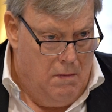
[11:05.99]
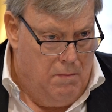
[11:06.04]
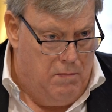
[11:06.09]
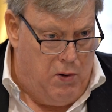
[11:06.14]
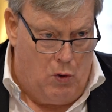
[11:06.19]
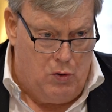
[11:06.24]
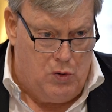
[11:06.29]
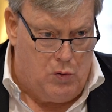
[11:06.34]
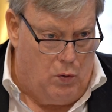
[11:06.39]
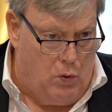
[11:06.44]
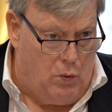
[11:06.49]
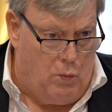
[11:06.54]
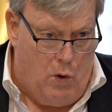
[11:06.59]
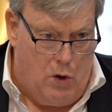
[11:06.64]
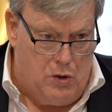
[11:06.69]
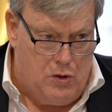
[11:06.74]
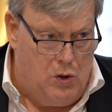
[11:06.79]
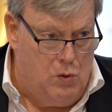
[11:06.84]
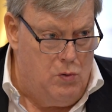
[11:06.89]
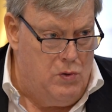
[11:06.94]
post-World
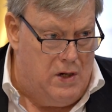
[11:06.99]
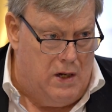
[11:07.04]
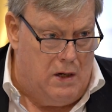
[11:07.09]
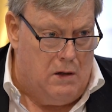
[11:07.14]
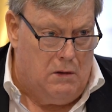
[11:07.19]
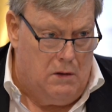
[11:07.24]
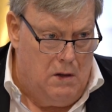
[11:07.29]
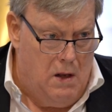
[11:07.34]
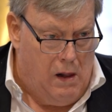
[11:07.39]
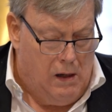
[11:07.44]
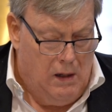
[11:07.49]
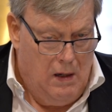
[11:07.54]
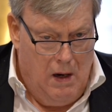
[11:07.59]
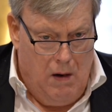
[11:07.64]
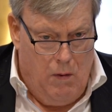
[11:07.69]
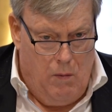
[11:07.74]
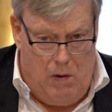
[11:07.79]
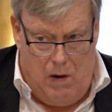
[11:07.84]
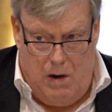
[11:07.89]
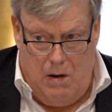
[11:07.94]
War II deal
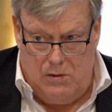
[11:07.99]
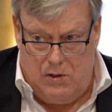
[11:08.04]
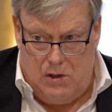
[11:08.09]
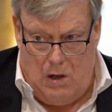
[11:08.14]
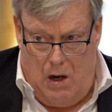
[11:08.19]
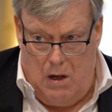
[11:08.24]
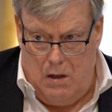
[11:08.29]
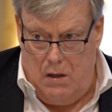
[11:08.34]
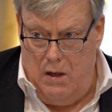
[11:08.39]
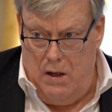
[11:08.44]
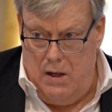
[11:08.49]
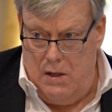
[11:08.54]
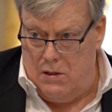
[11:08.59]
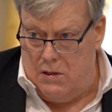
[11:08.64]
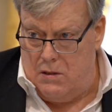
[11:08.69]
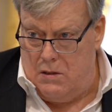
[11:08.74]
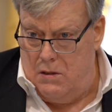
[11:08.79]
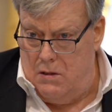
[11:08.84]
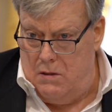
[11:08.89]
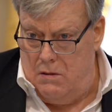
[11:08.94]
where it's ugly
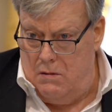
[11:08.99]
as